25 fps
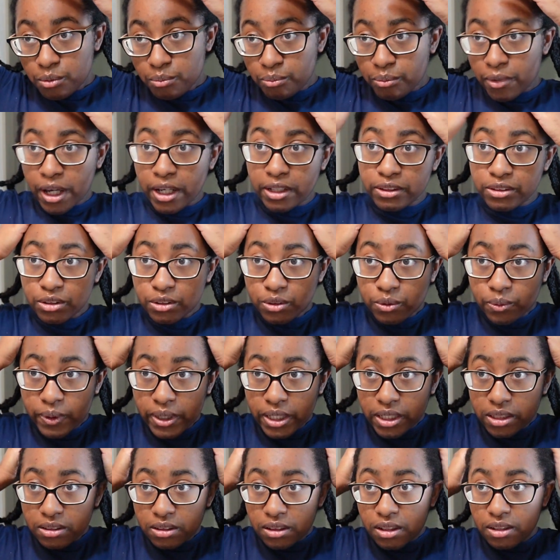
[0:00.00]
passion
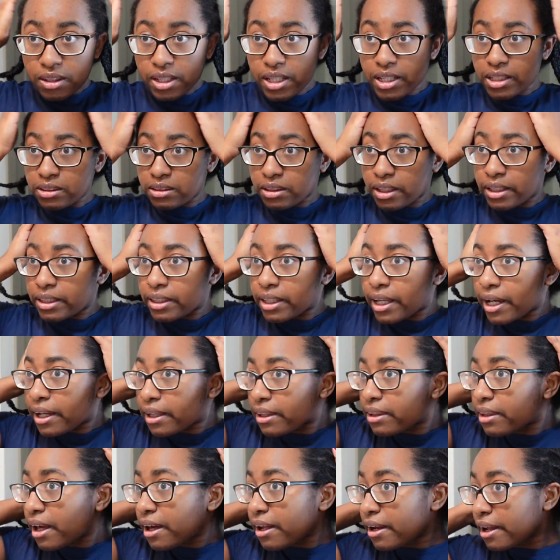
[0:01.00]
twists and things like
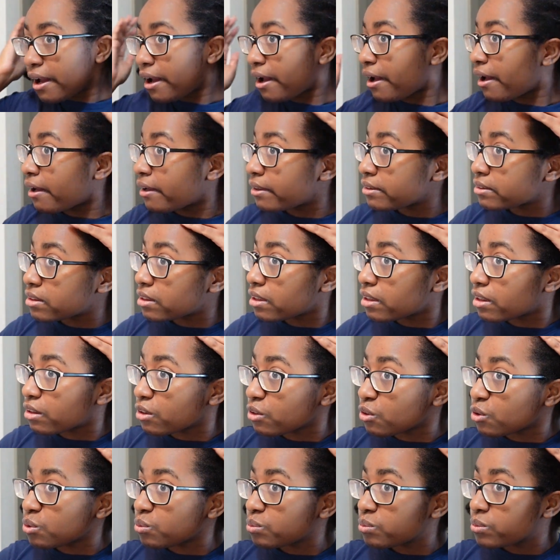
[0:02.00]
that, that has
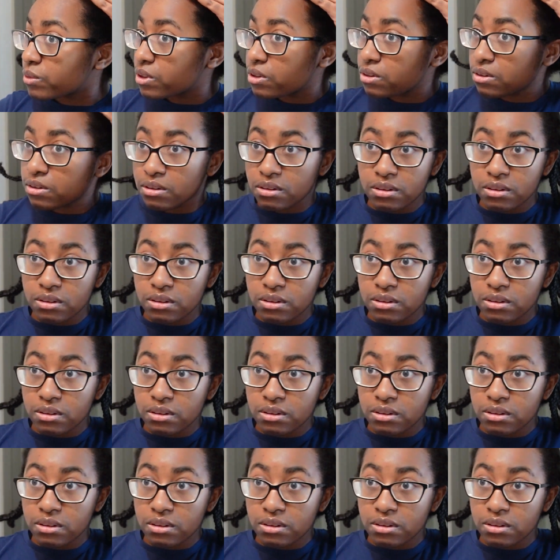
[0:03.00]
helped.